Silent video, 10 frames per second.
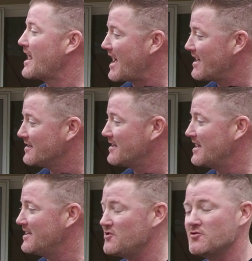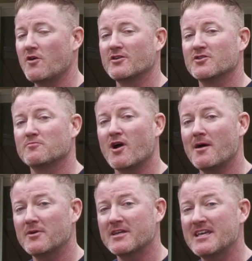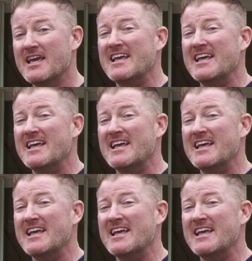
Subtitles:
add an ADU onto your property.